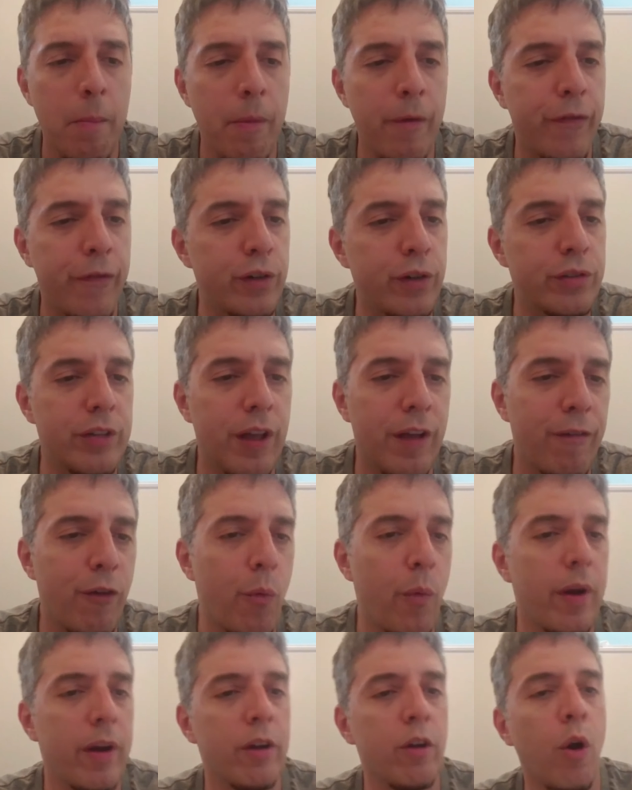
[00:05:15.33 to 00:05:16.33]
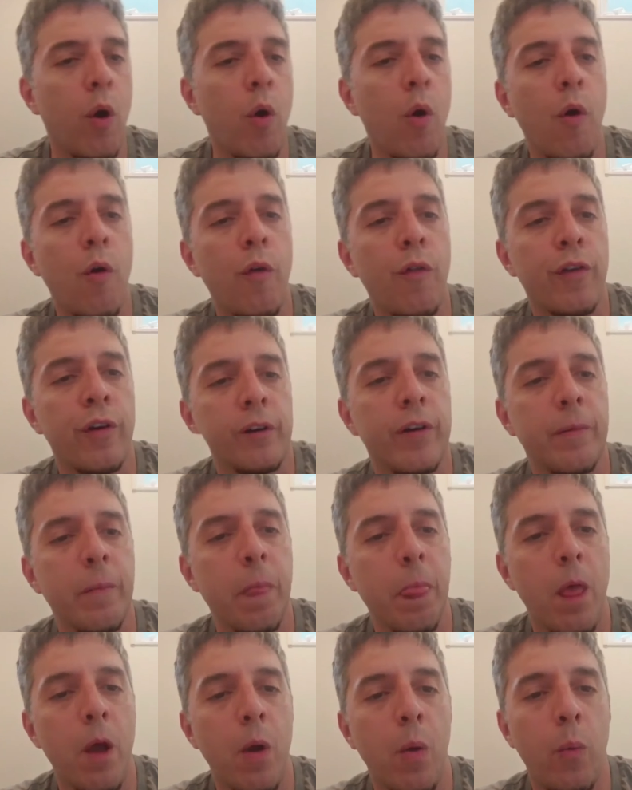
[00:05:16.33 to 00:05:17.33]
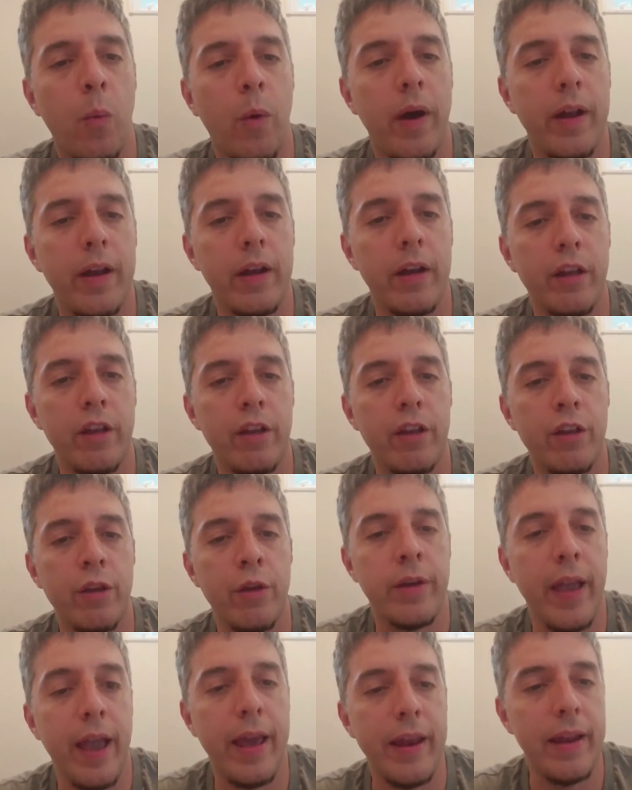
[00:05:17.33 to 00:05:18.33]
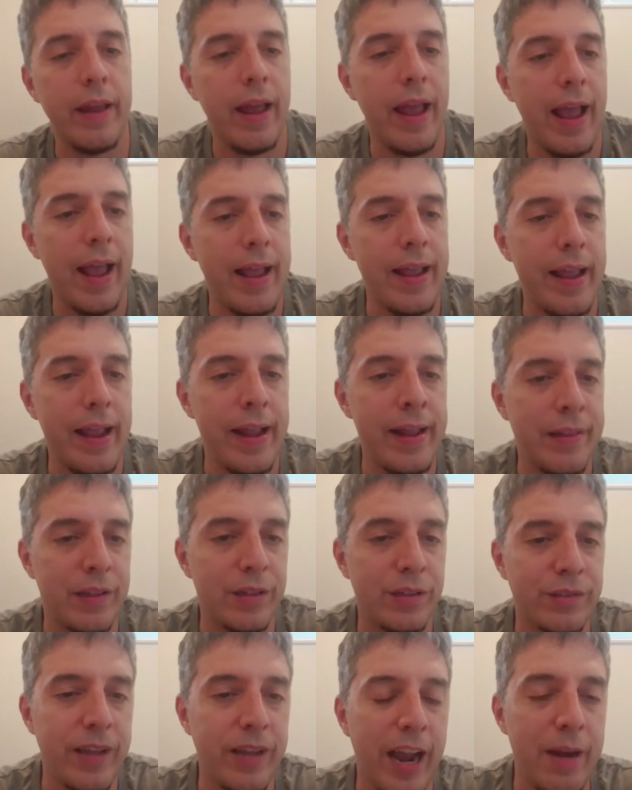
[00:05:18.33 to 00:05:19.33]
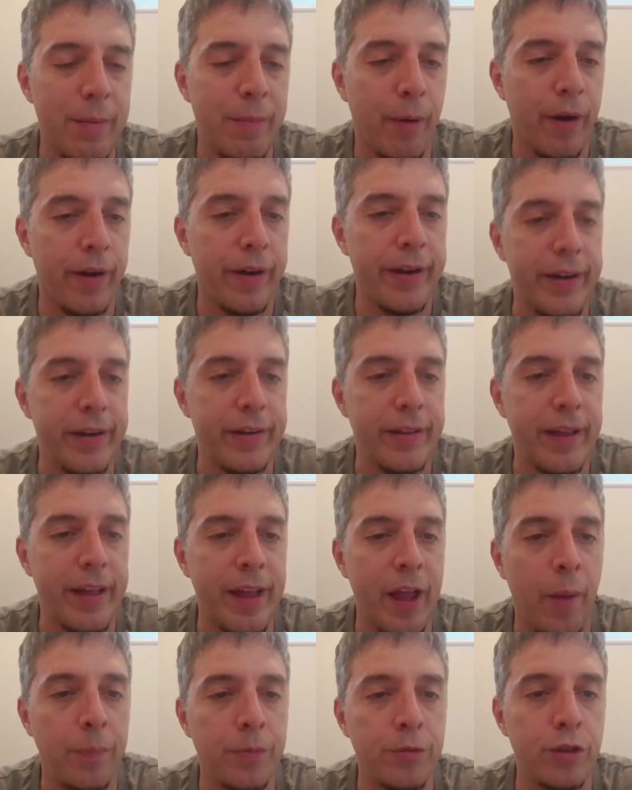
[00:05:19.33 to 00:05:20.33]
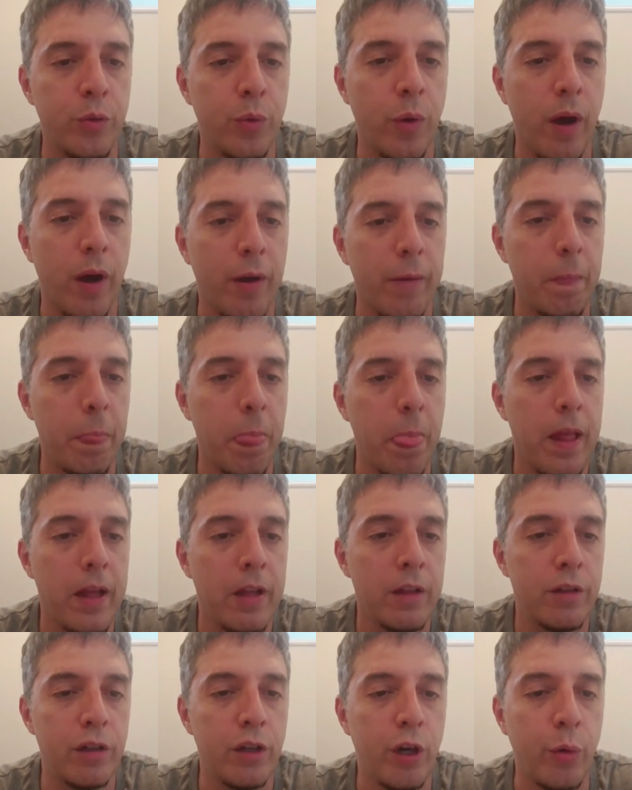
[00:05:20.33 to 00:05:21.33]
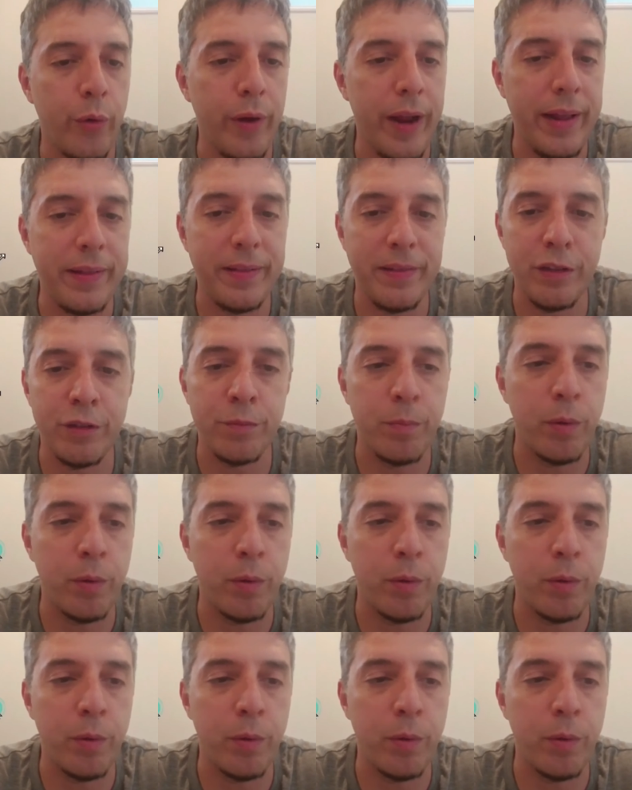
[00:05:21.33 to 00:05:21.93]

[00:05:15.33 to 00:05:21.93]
But first off, I want to go over what you get in the sidebar here that helps you out to create these